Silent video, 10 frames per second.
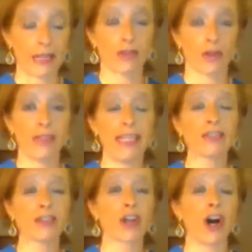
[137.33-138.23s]
So these
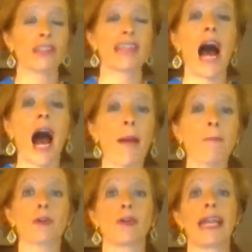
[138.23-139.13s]
are called
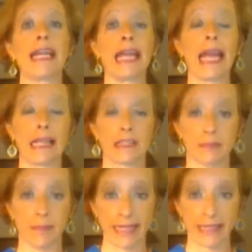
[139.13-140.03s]
operating
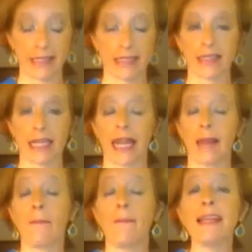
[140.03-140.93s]
expenses that a
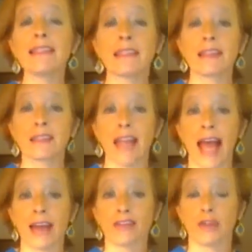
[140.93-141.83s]
business
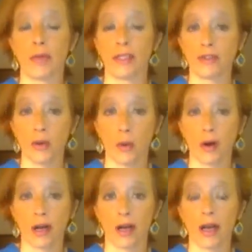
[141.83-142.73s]
has to
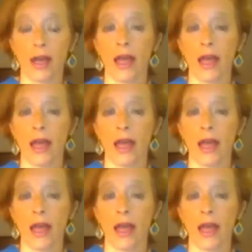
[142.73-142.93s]
endure